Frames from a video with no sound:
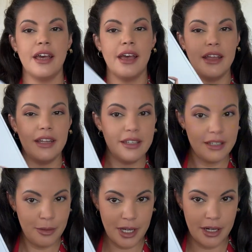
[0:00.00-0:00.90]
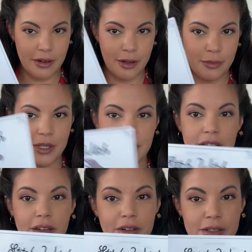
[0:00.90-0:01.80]
an indie pattern company
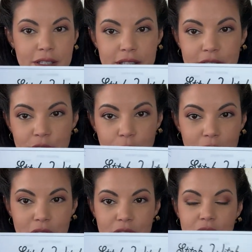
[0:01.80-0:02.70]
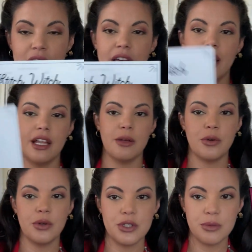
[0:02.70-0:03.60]
called Stitch Witch, and I'm
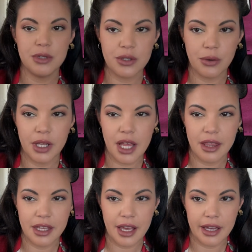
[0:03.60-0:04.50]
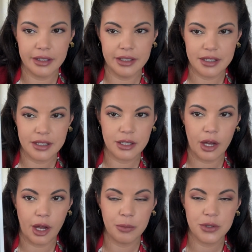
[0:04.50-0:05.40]
going to be sewing the Atlas top.